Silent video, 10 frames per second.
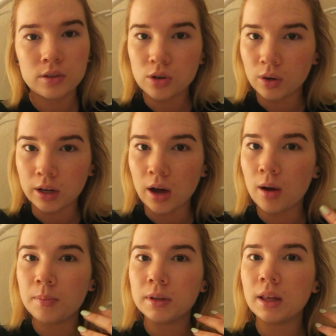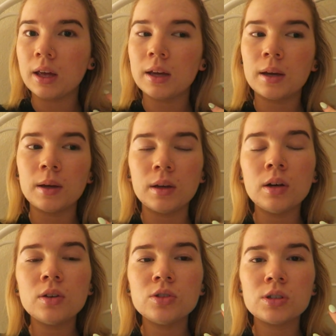toning up, and, like, you
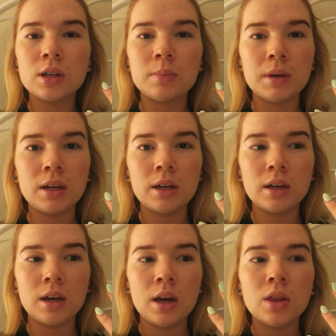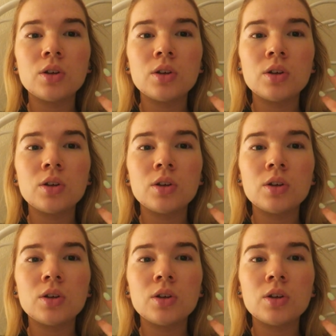know, just, like, being,